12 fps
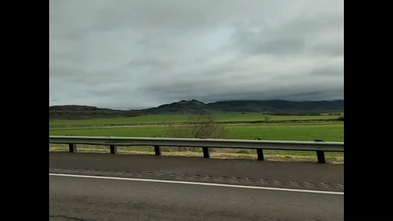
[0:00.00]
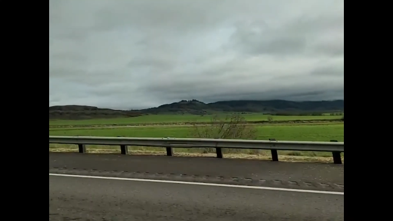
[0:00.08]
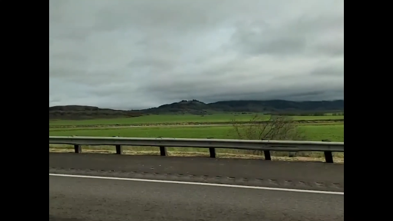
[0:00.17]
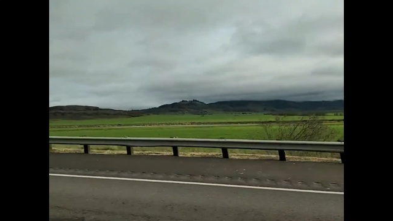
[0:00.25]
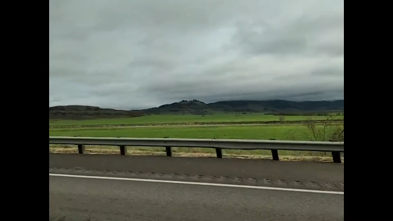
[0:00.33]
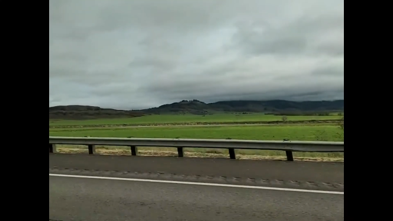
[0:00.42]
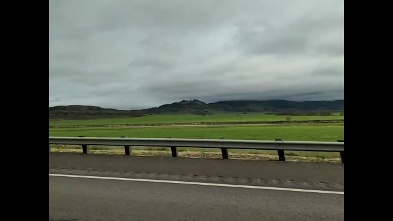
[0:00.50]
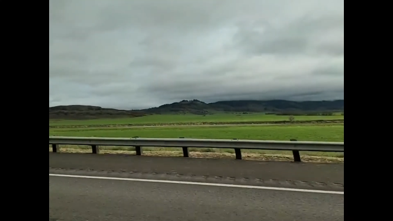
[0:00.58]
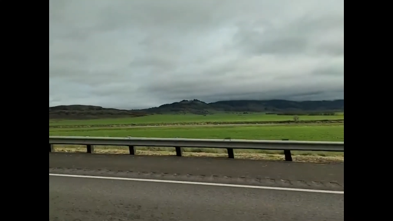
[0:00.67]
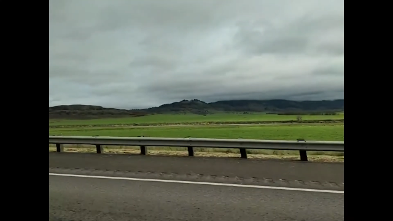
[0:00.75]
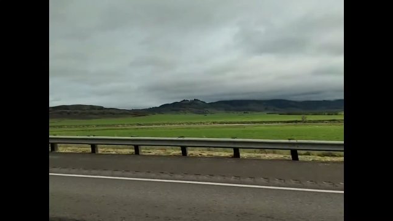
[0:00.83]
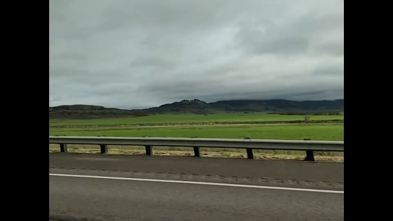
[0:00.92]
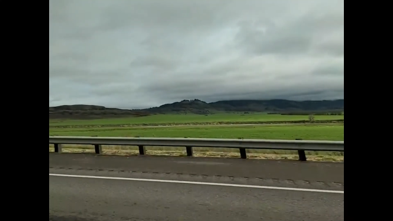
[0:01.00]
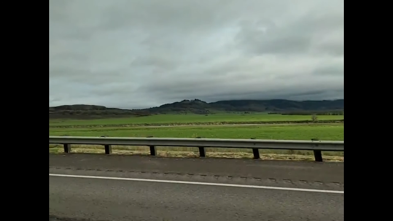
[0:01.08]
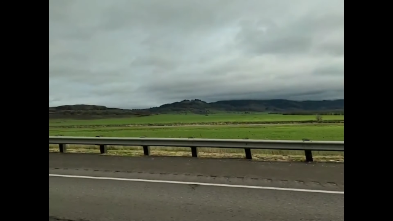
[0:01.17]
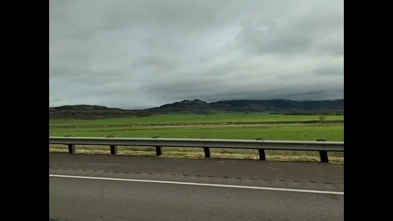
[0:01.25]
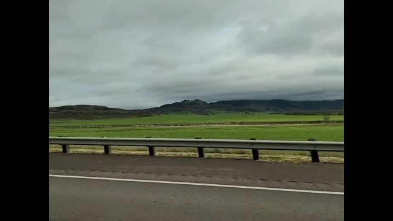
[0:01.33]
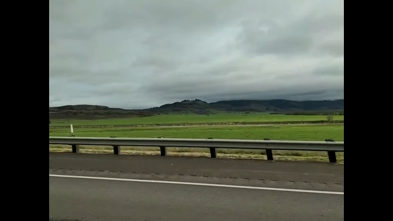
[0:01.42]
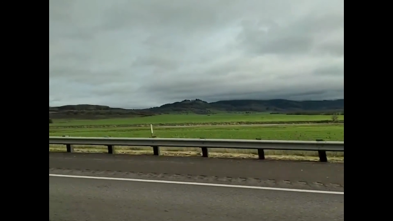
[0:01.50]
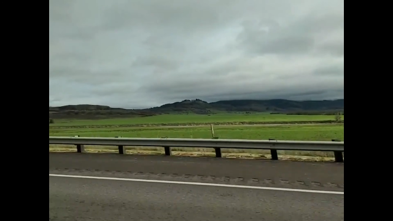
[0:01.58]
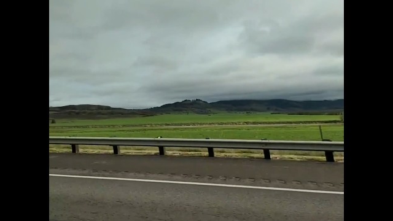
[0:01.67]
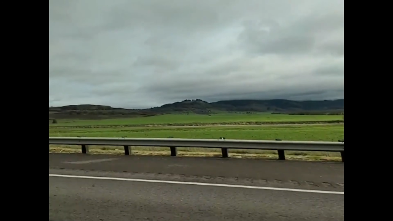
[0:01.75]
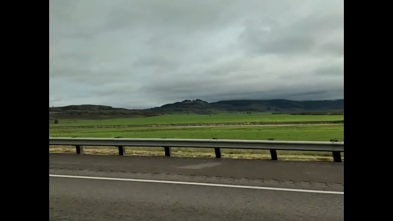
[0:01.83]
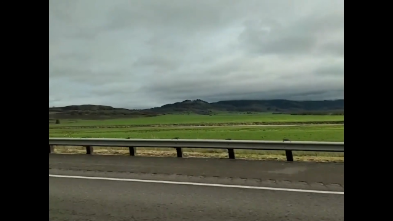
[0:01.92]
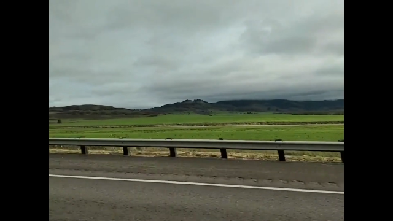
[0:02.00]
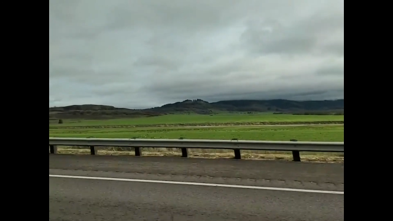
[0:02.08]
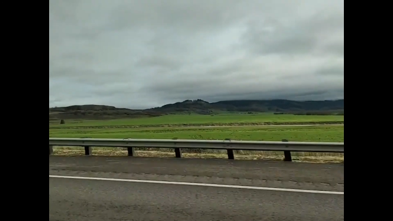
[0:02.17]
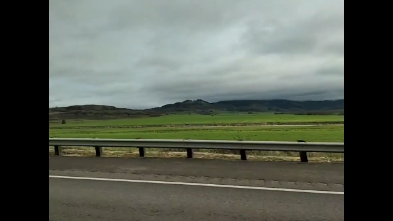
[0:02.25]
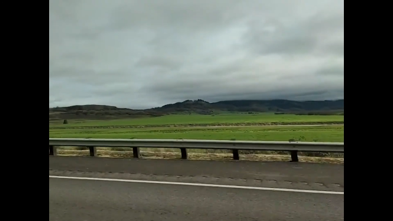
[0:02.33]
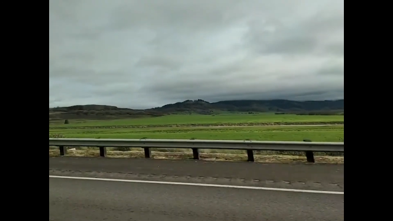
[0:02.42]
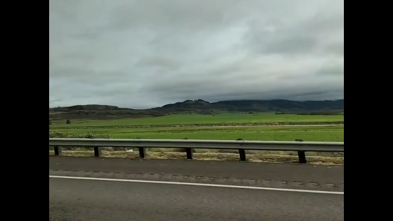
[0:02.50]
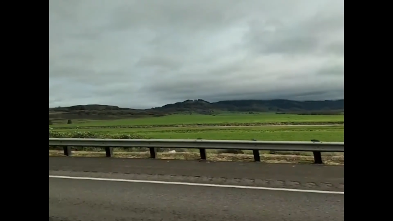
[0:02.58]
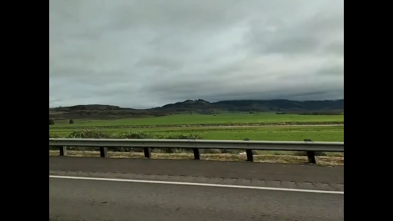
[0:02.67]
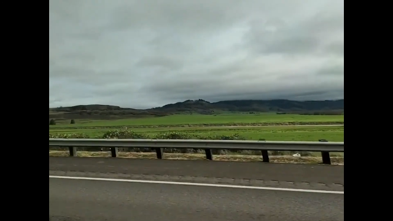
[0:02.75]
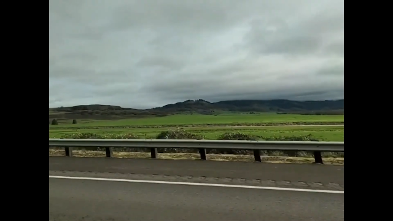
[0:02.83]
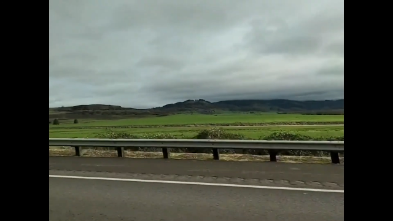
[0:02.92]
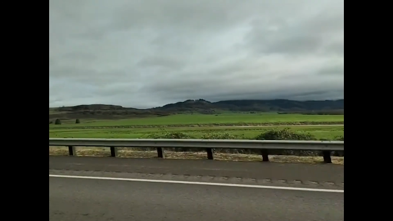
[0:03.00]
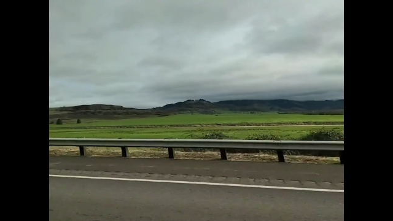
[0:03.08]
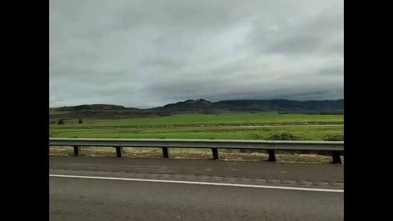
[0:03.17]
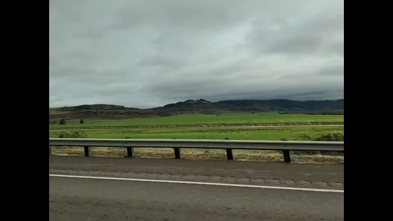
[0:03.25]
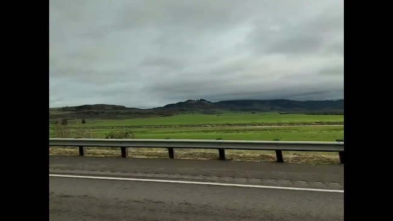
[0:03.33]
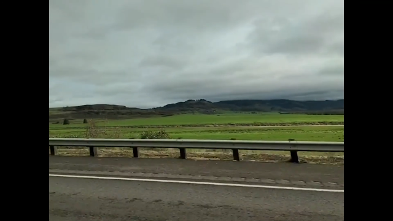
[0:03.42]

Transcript: (no speaker visible)